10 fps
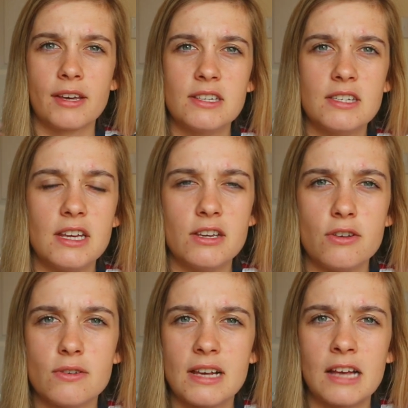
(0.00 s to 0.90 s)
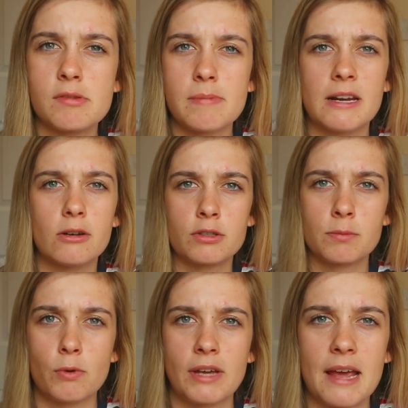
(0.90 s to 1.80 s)
continues, as we play lots
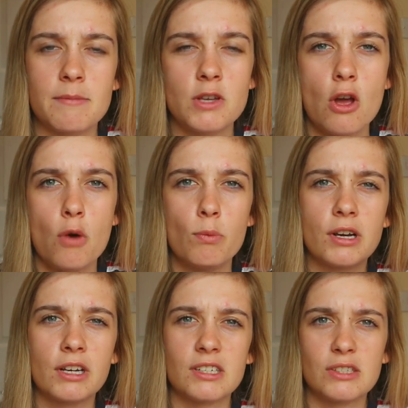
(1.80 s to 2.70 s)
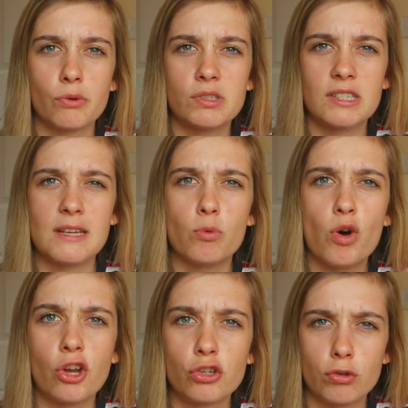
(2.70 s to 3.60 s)
more games, we're going to sort of see what
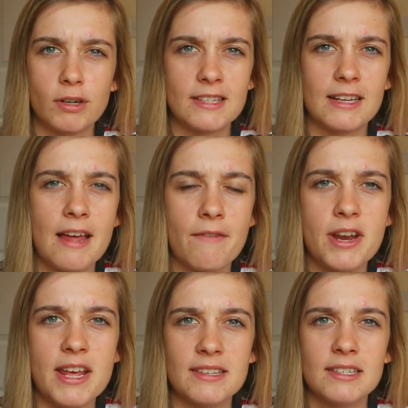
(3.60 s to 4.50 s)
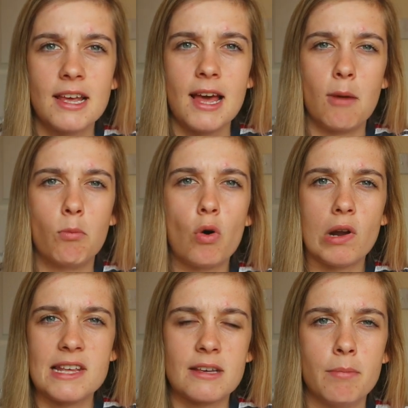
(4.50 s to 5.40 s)
our strongest eleven is and what
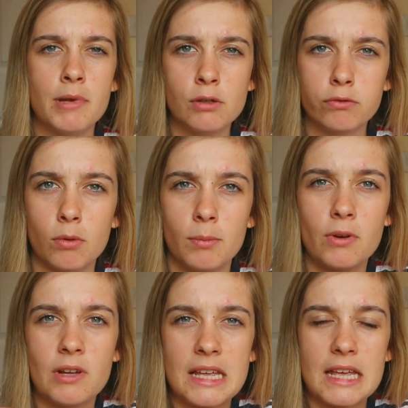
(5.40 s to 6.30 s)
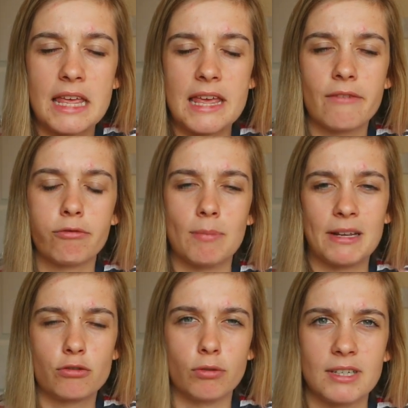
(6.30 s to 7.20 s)
Ole can build from from
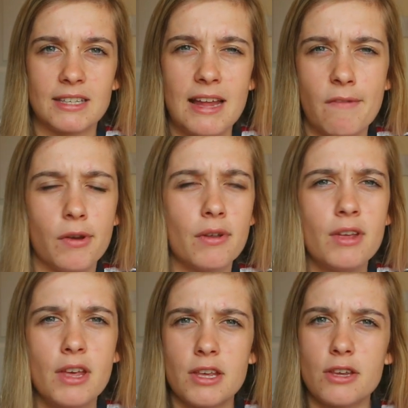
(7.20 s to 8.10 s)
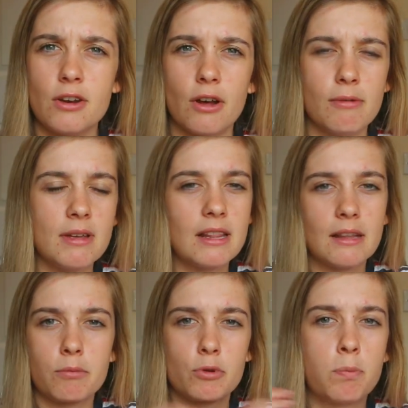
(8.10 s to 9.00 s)
that strongest eleven. You know,
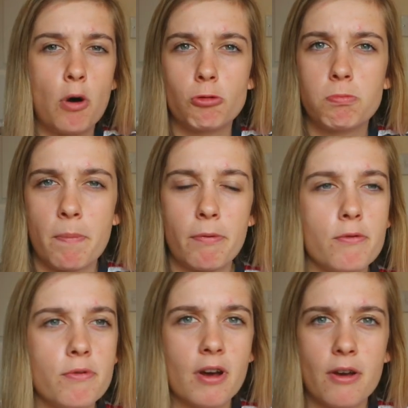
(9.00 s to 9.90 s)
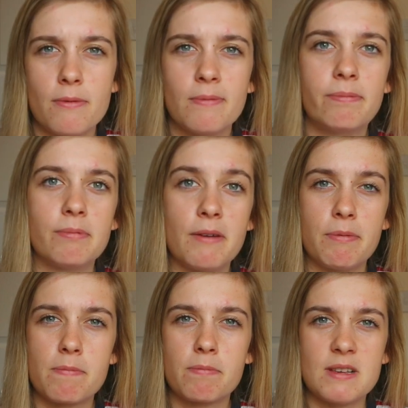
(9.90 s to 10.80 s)
Pogba, Bruno, if
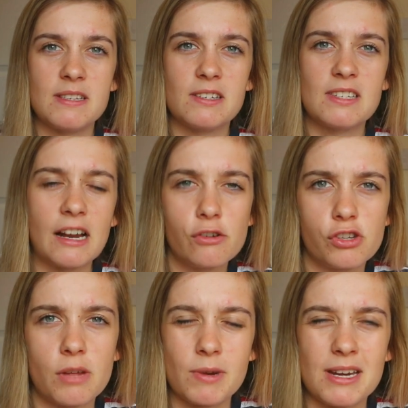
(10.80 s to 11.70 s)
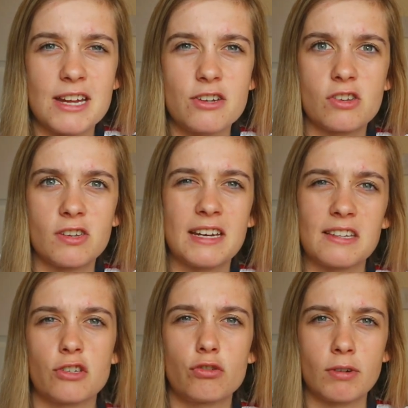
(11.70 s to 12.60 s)
we is it Sancho that we need just to take
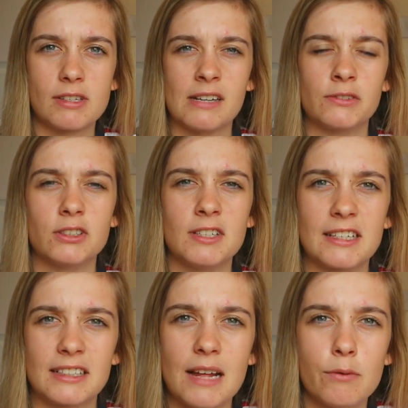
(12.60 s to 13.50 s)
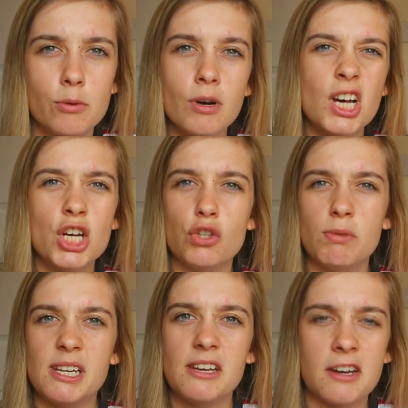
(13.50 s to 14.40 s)
that strongest eleven to the next level? Do
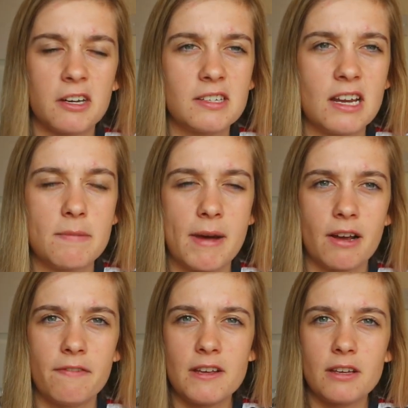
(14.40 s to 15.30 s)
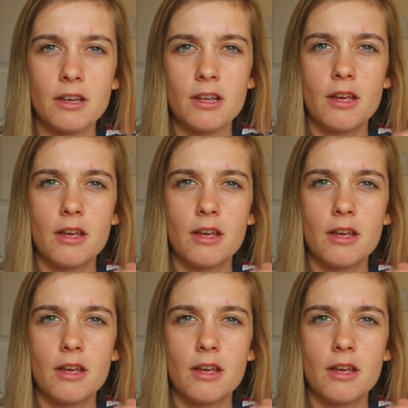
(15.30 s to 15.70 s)
we need another centre-back? I think